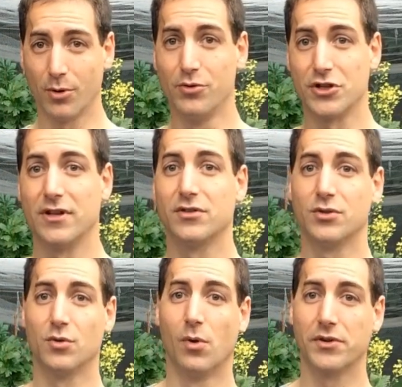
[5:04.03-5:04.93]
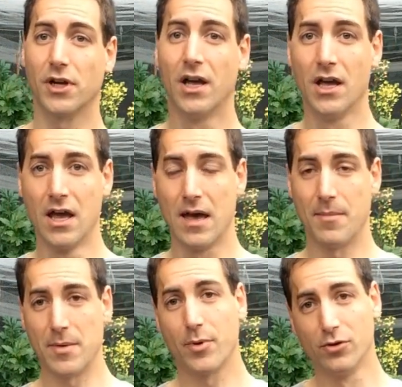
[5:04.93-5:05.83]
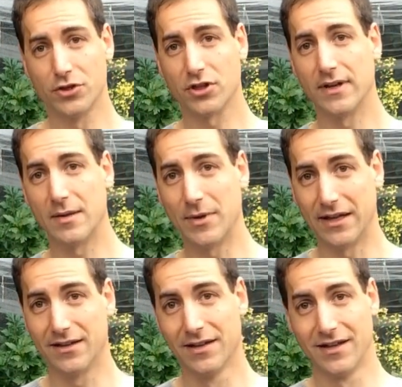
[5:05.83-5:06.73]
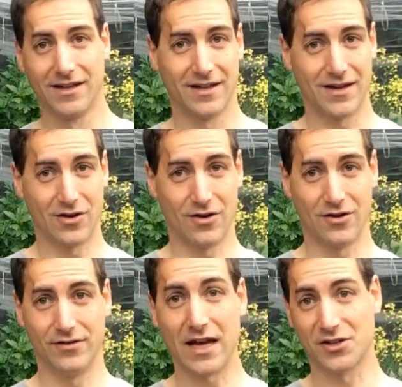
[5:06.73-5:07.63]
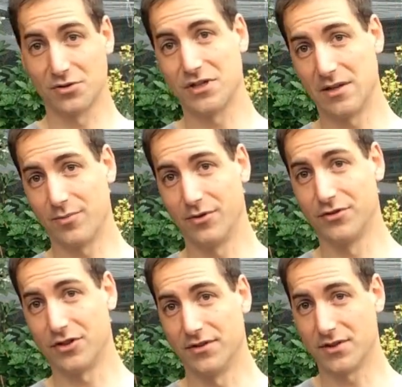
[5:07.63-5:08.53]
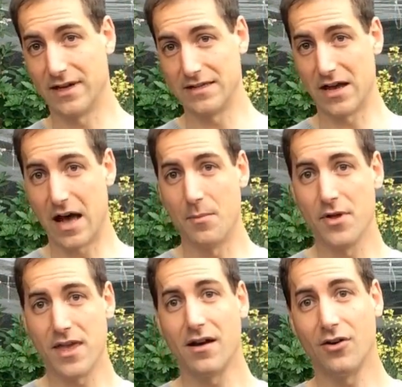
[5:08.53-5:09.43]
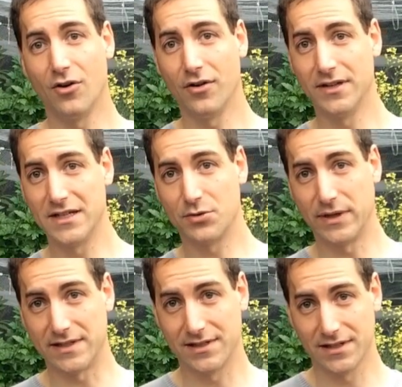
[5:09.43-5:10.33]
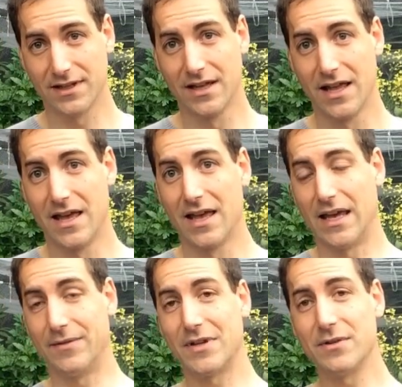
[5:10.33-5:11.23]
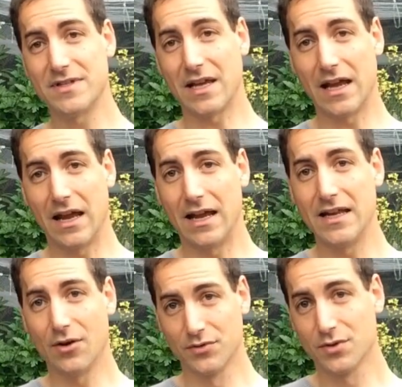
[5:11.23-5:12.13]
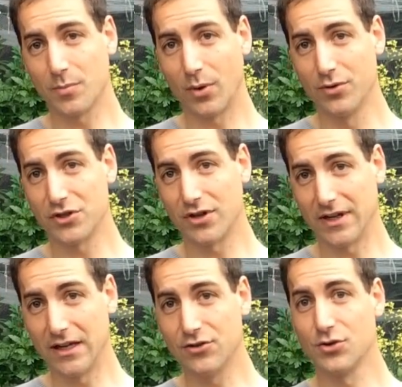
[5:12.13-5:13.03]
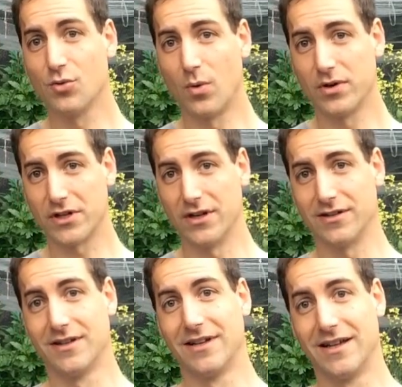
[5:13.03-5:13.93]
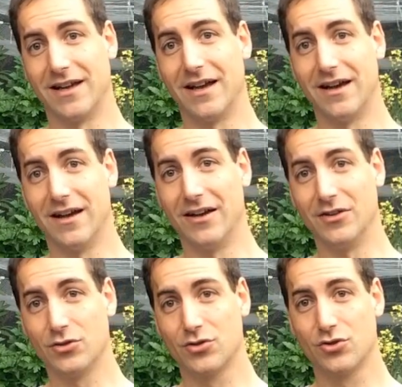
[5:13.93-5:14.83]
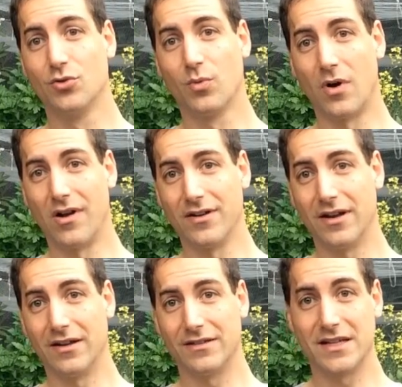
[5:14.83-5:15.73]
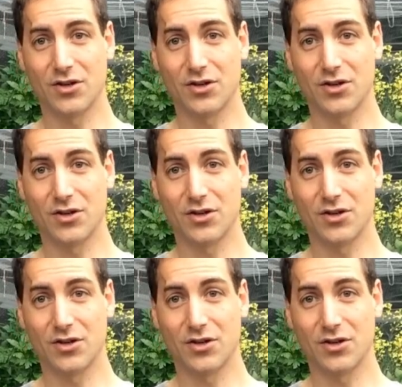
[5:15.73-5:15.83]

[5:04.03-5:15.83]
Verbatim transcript: is a pollution into your water. By pollution I mean uh, nitrogen pollution, so either ammonia or nitrate. If there is any of those pollution into your water, uh, you want